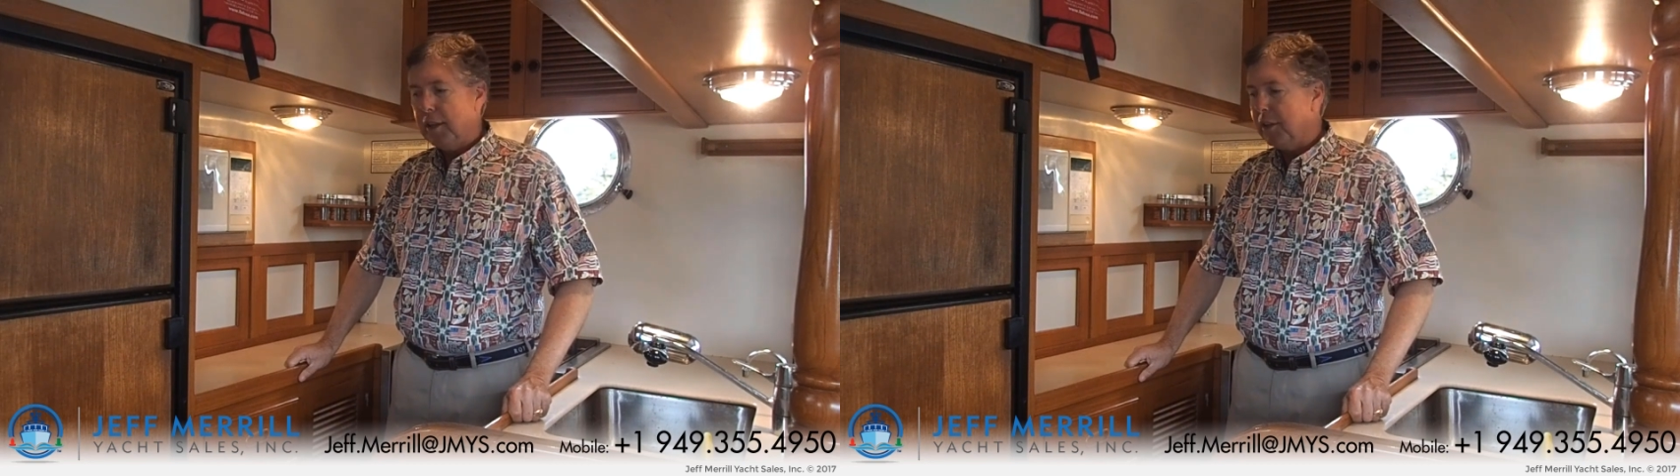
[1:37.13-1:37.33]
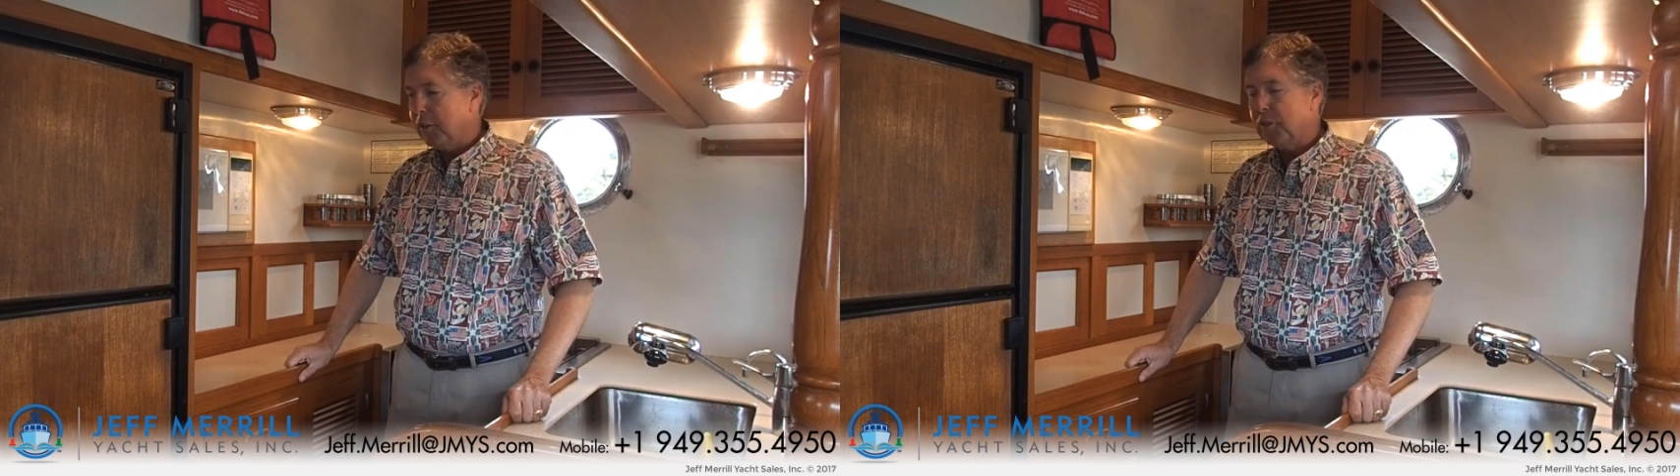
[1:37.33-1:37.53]

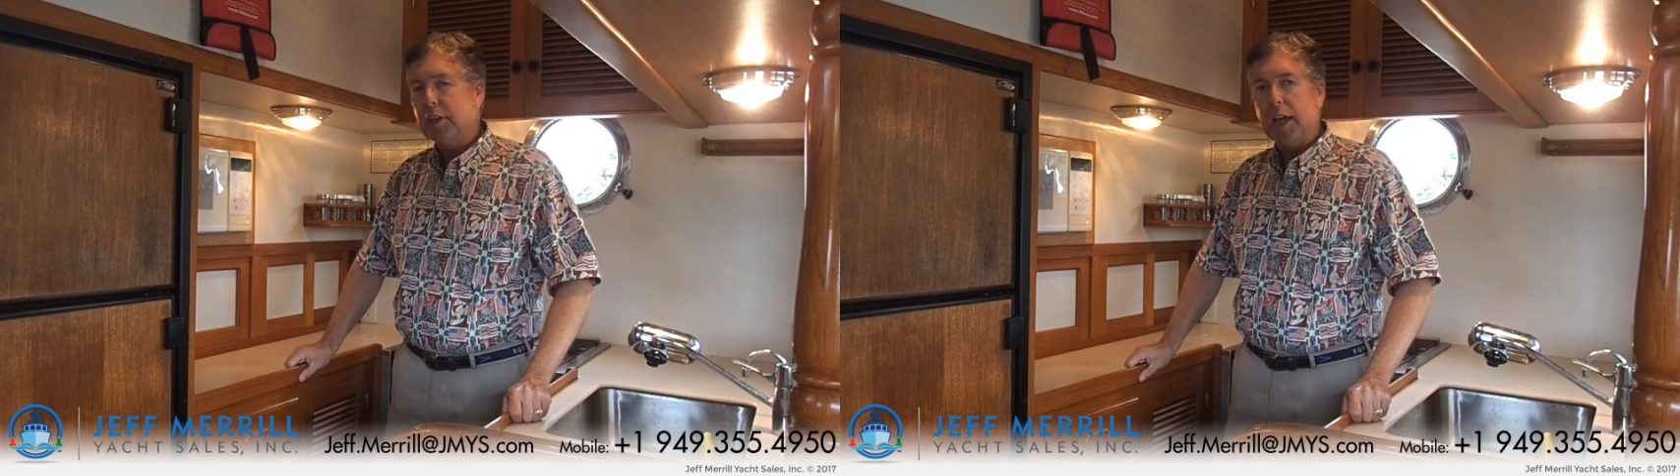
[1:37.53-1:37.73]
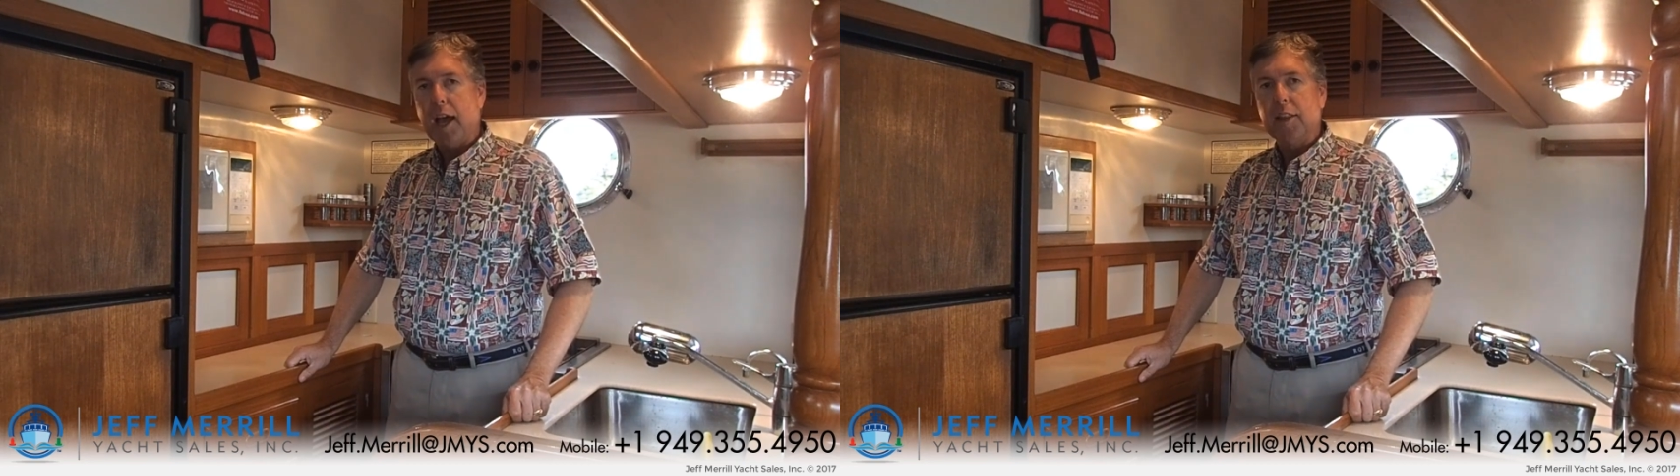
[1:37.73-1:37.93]
This is a
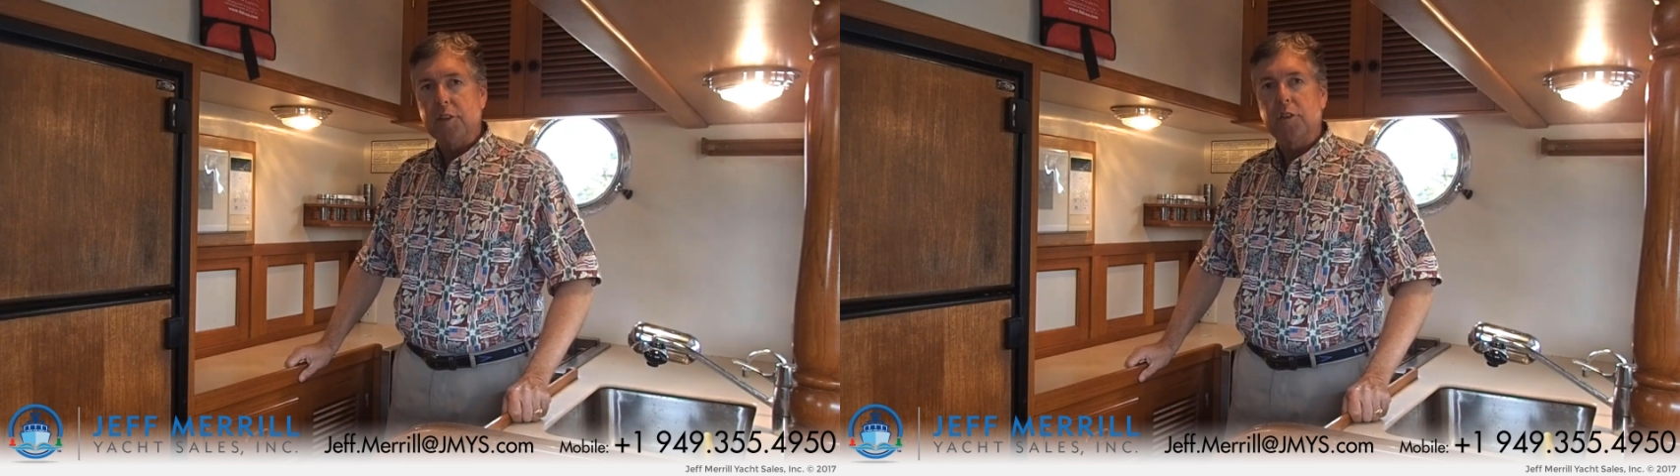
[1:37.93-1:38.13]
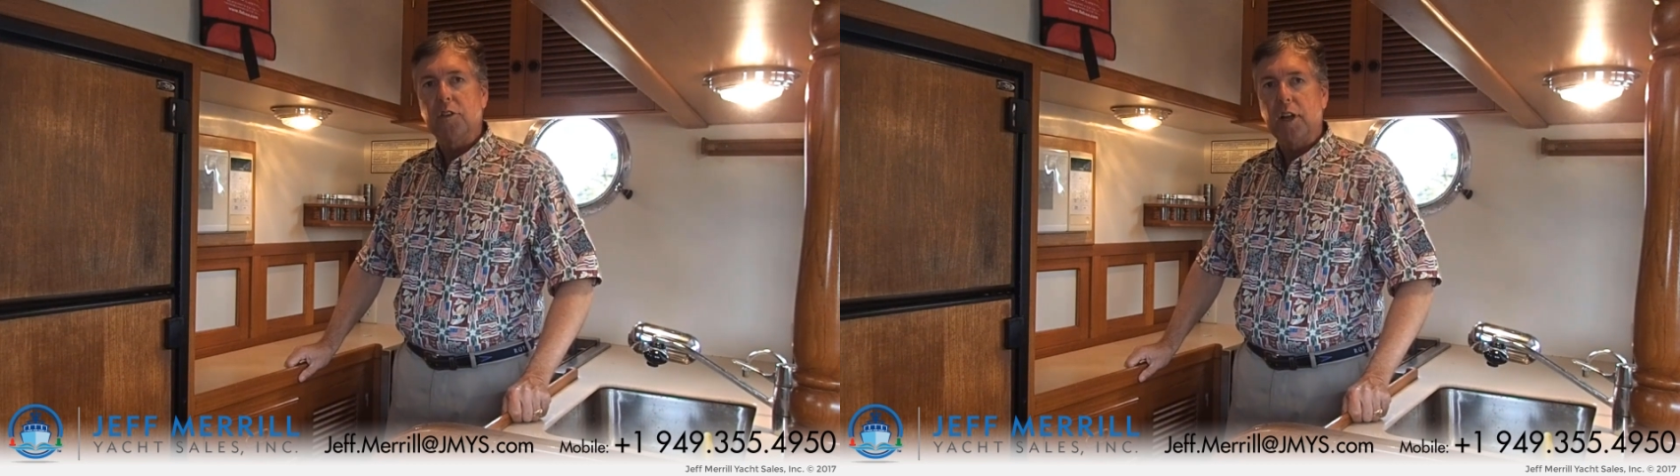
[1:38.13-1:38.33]
galley
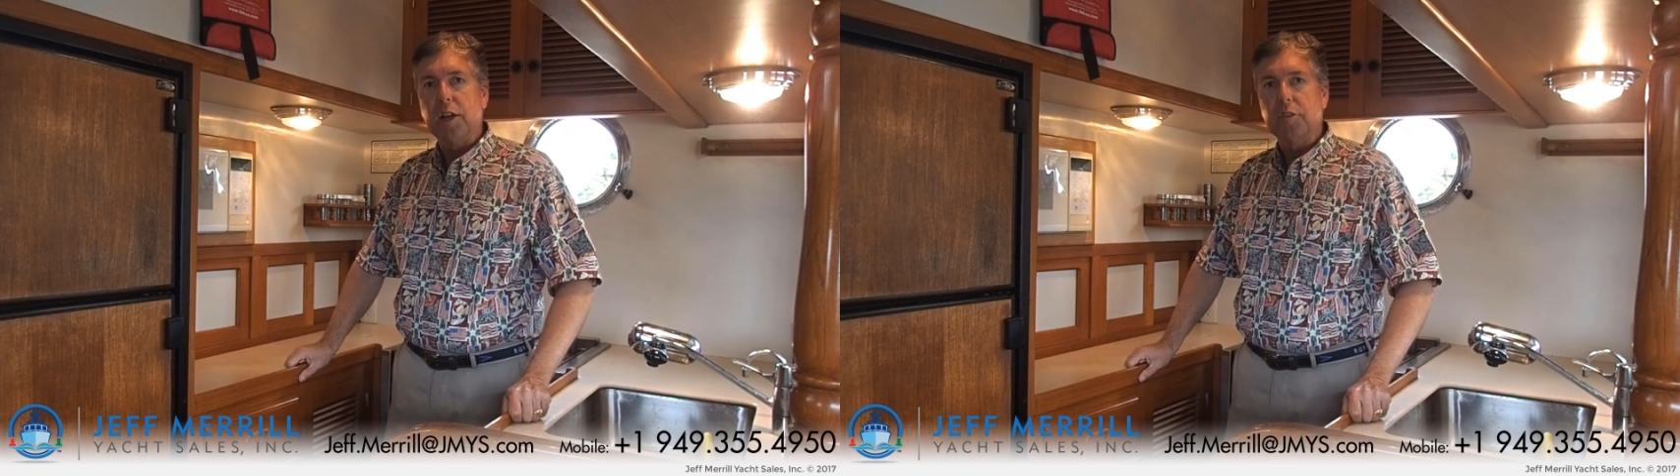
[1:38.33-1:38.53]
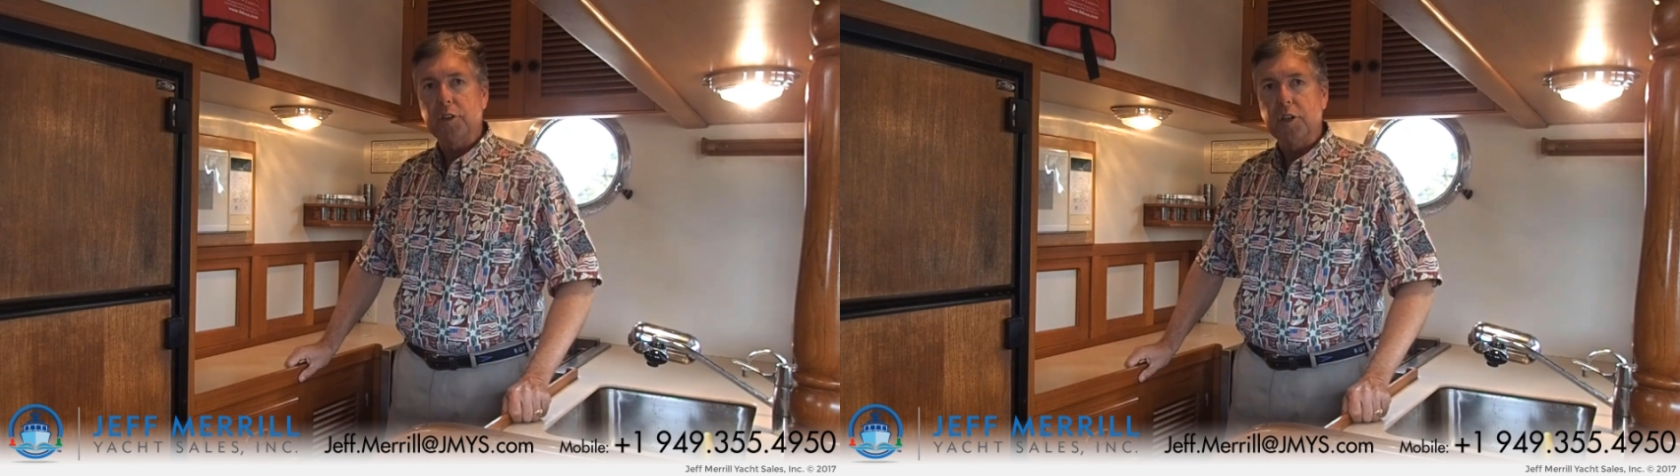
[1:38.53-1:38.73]
that's
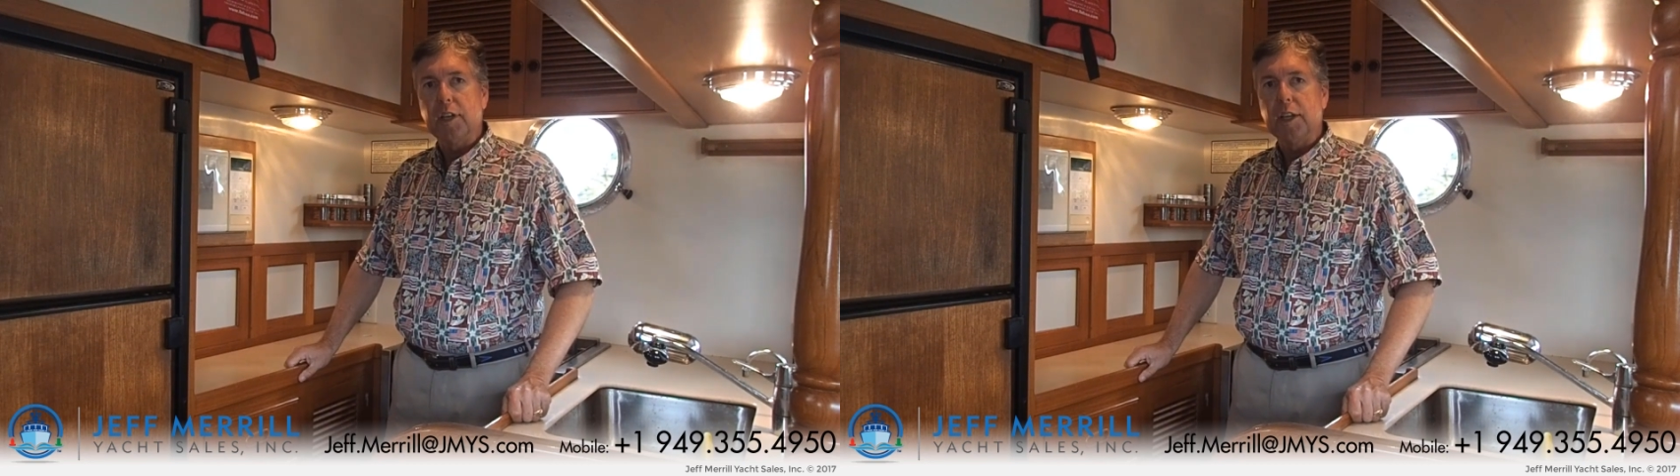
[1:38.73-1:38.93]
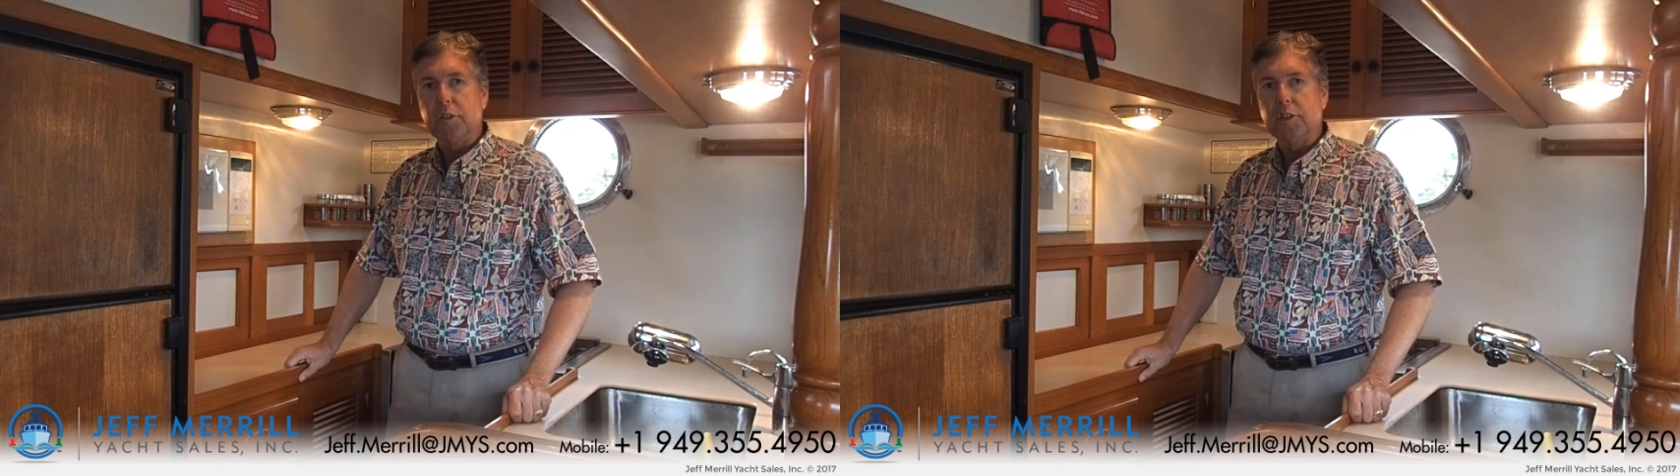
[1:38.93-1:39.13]
designed for
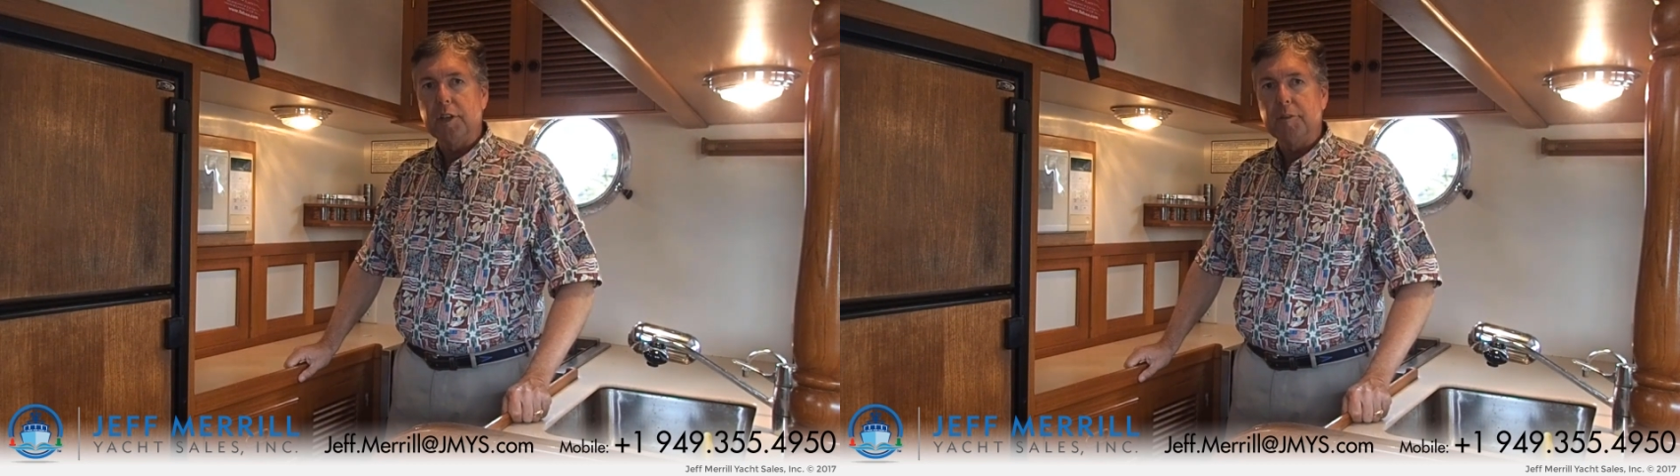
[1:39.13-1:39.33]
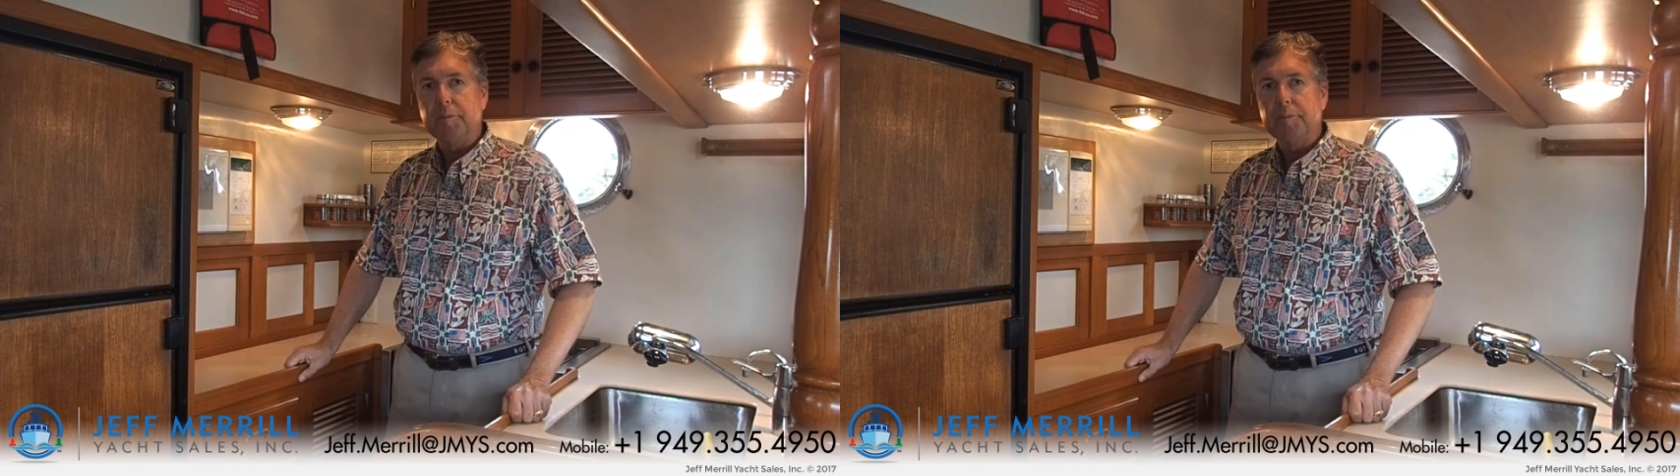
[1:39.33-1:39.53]
cooking at sea.